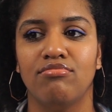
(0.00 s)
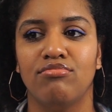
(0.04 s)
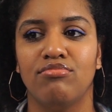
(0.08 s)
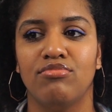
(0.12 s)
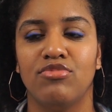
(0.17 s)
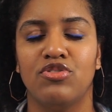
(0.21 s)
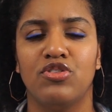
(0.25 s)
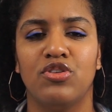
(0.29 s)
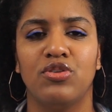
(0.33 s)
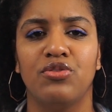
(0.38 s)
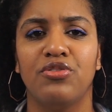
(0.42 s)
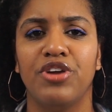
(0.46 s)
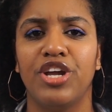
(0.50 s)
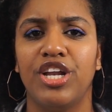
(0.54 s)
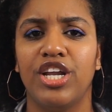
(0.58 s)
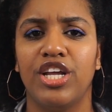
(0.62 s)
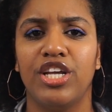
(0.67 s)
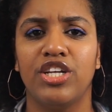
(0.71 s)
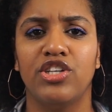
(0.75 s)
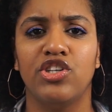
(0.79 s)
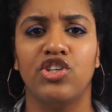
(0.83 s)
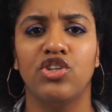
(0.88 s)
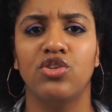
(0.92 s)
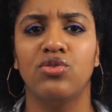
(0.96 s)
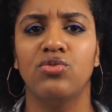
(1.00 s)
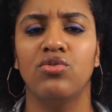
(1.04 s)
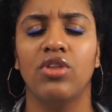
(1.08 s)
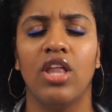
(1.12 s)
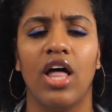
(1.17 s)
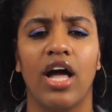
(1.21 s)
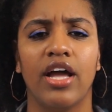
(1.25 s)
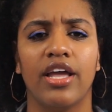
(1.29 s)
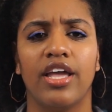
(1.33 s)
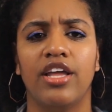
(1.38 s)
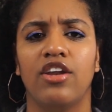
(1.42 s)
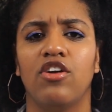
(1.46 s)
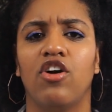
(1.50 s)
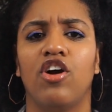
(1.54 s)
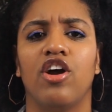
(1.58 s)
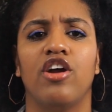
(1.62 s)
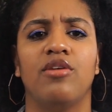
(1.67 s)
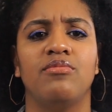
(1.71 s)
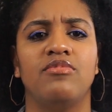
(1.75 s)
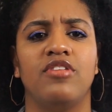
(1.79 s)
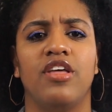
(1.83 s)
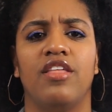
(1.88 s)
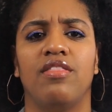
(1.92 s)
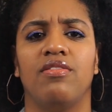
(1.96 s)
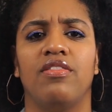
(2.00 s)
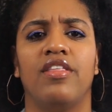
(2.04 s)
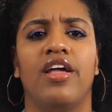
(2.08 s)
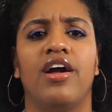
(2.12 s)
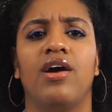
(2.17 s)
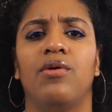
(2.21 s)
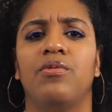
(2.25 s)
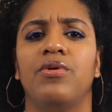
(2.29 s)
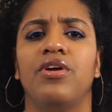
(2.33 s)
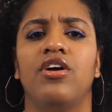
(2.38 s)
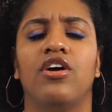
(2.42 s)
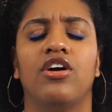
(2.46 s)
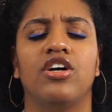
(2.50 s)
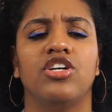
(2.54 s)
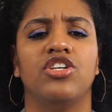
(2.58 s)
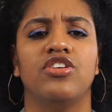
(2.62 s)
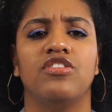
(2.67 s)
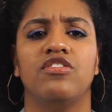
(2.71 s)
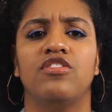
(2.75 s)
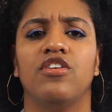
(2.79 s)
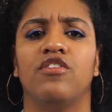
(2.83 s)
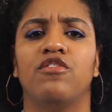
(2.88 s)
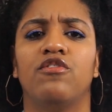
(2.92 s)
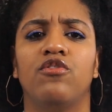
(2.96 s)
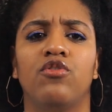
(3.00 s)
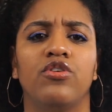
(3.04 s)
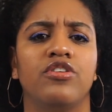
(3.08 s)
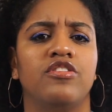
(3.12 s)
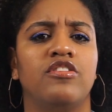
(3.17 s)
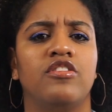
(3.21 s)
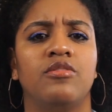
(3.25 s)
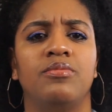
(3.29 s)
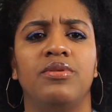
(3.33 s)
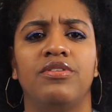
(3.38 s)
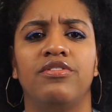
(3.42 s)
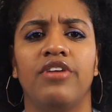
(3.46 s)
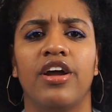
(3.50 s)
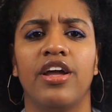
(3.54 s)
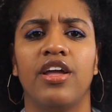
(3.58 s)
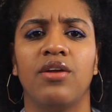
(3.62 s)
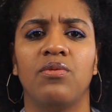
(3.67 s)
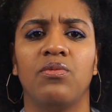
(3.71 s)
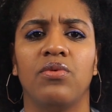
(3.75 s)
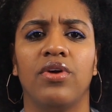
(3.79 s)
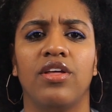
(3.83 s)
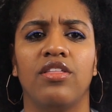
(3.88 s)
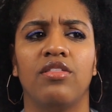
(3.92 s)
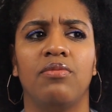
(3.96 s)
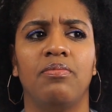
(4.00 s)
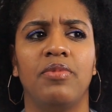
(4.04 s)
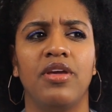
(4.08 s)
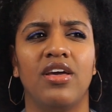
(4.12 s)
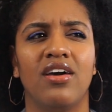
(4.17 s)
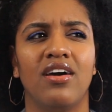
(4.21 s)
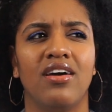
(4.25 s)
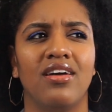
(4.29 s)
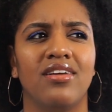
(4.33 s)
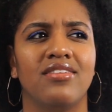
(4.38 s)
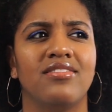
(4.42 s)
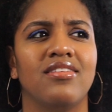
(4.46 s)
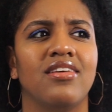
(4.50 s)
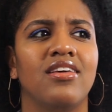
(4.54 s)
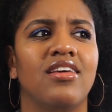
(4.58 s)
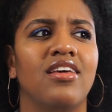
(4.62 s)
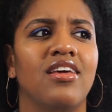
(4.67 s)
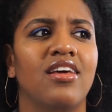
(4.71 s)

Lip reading: Serena and June locking arms and now we are just a force to be reckoned with, because